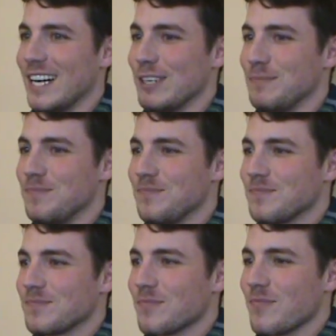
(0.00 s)

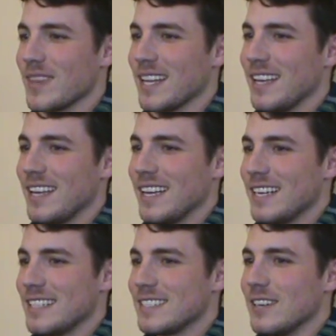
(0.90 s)
um,
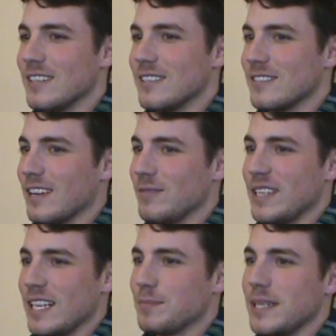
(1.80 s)
so I
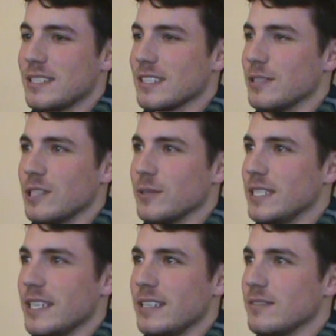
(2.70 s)
mean that's basically what
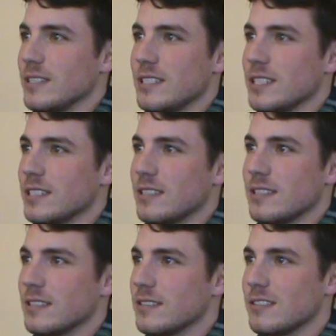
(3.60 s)
we did was
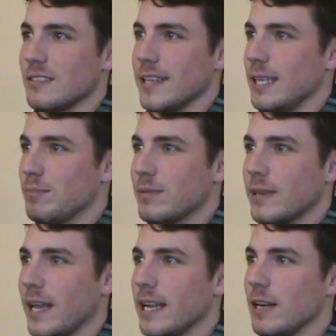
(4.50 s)
just sleep,
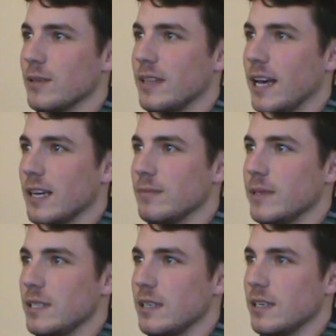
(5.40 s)
hang out with them,
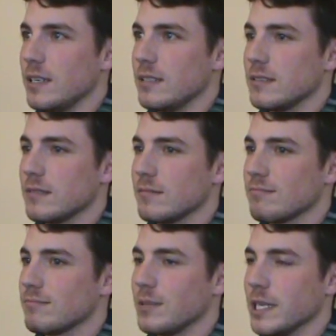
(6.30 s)
and uh,
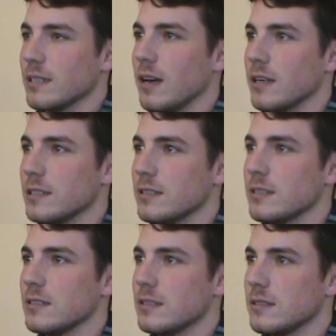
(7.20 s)
play cards.